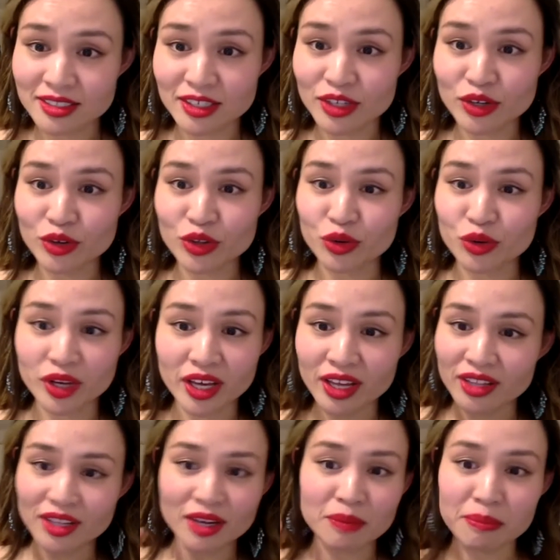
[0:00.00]
You know, you hit
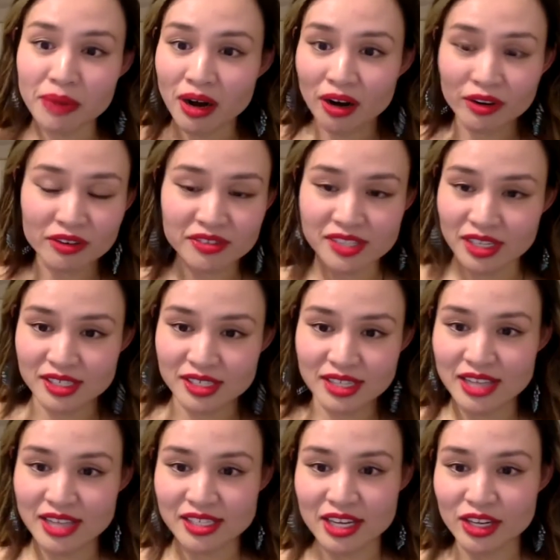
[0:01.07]
a bar of
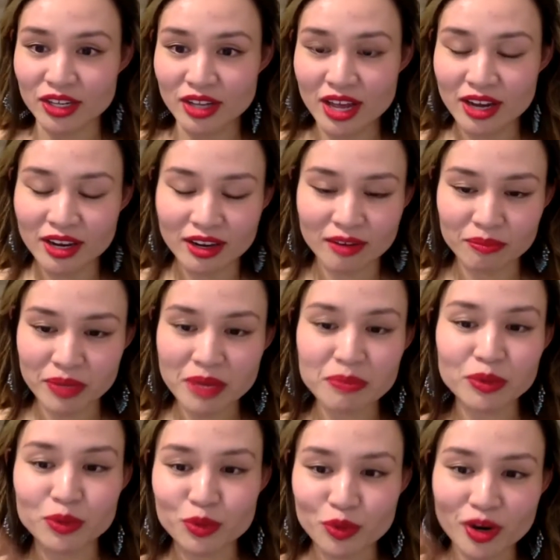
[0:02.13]
success, and
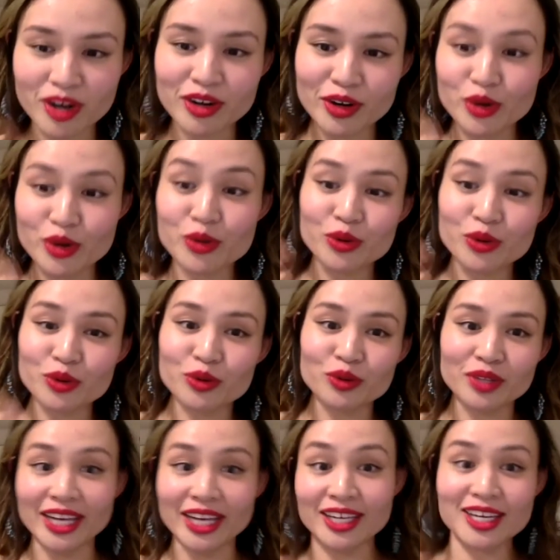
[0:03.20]
people who are new
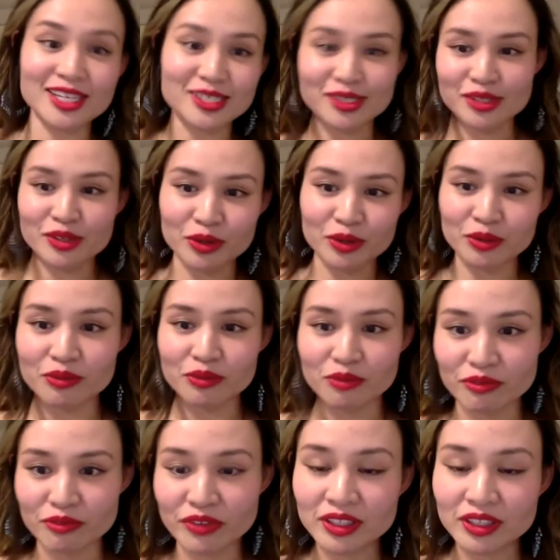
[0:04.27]
like us, you know,
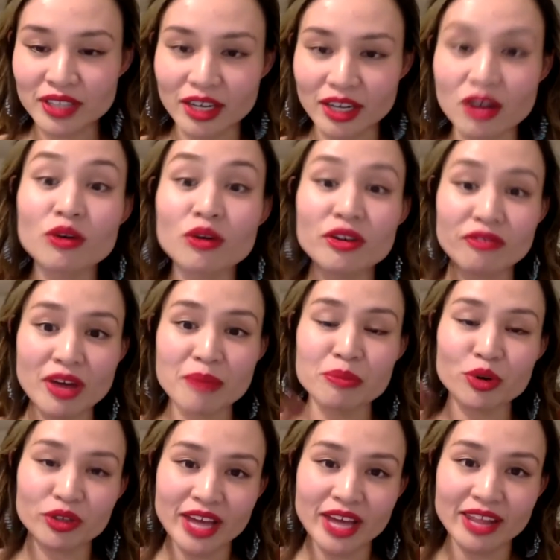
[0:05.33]
feel like, oh, if I
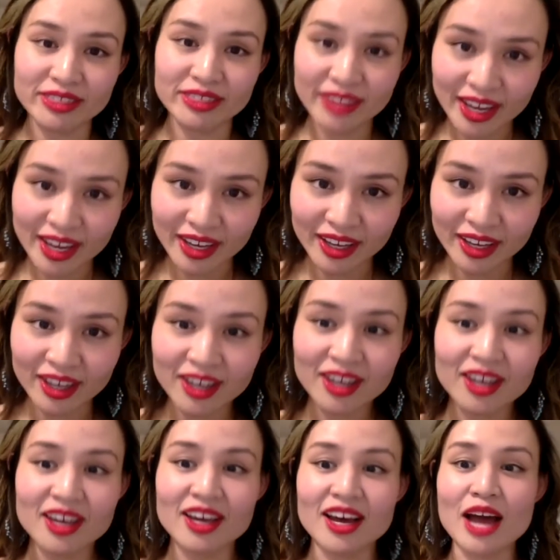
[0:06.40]
booked that thing,
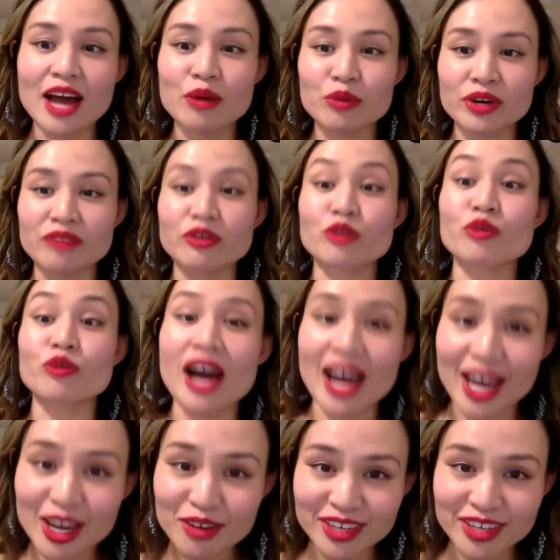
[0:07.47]
I would have
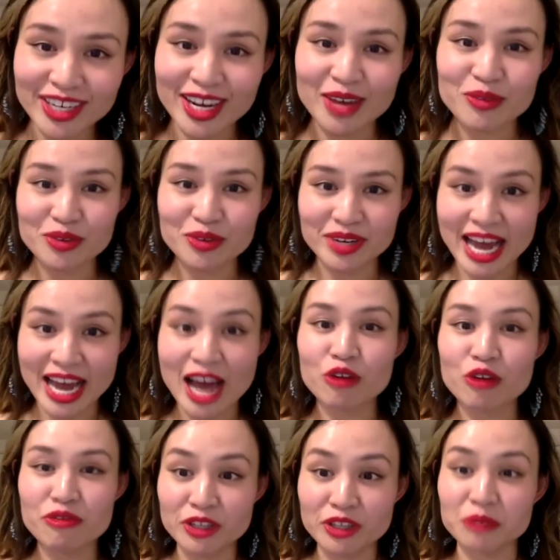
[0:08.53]
arrived and I would
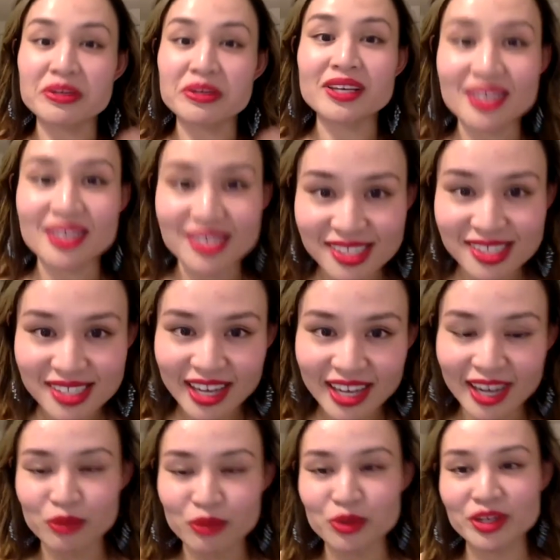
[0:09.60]
now feel peace and
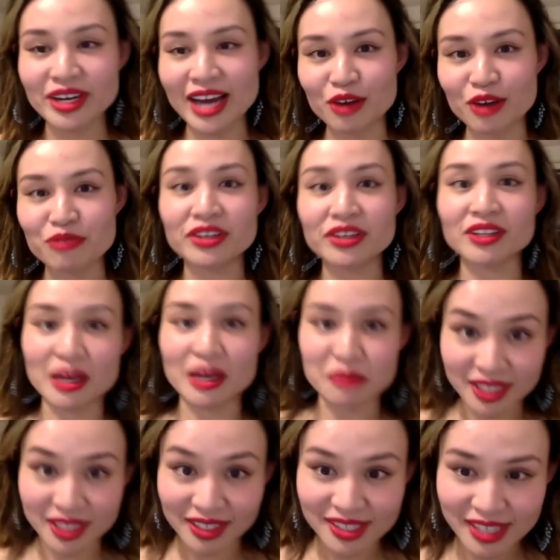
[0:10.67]
I would now feel I'm
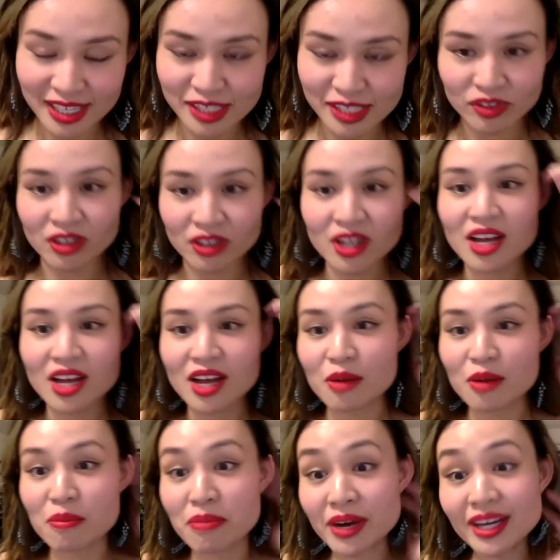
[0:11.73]
successful.
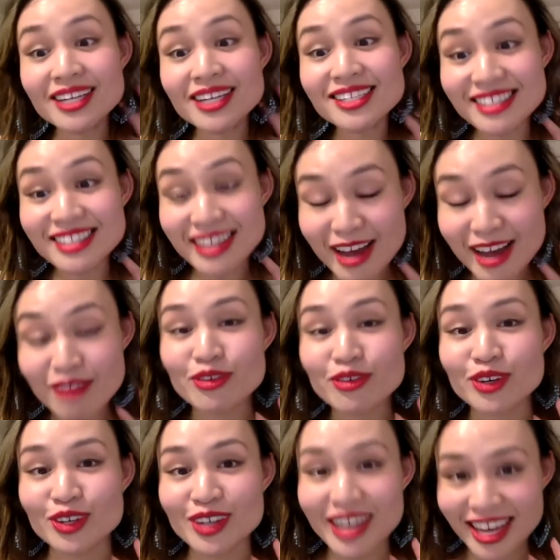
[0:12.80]
But it
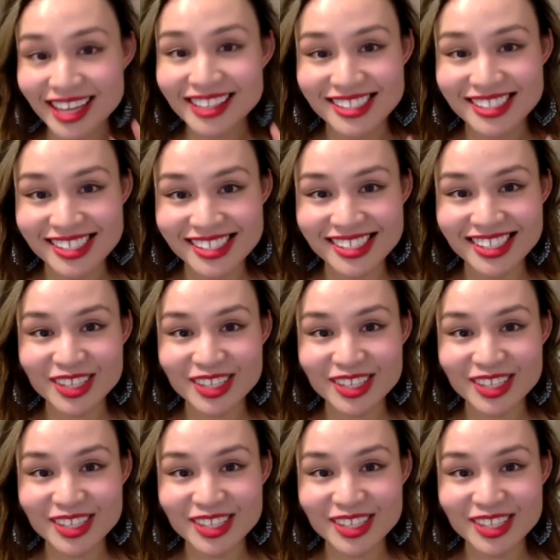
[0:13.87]
never ends.